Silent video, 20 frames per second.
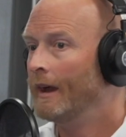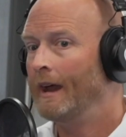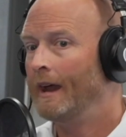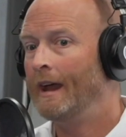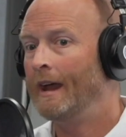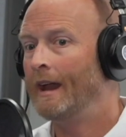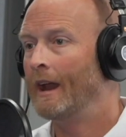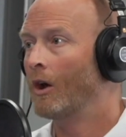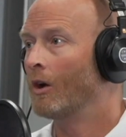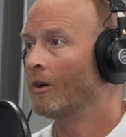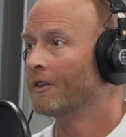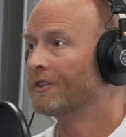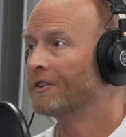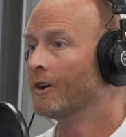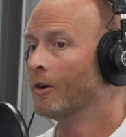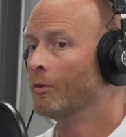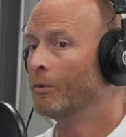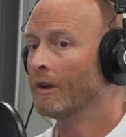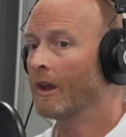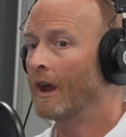and I
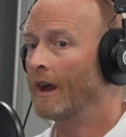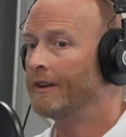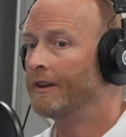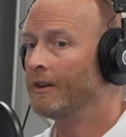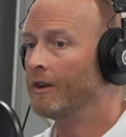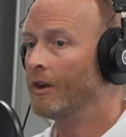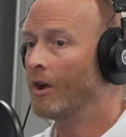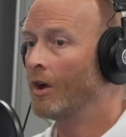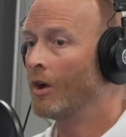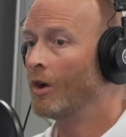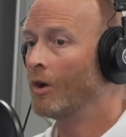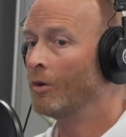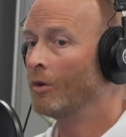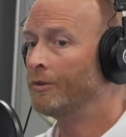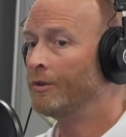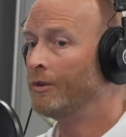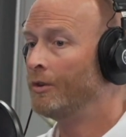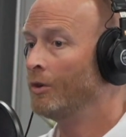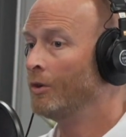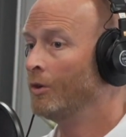also would like to go
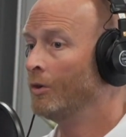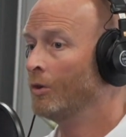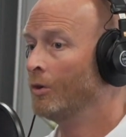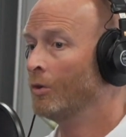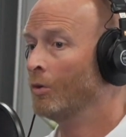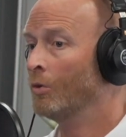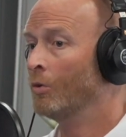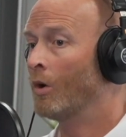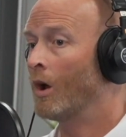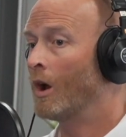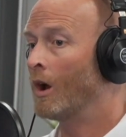to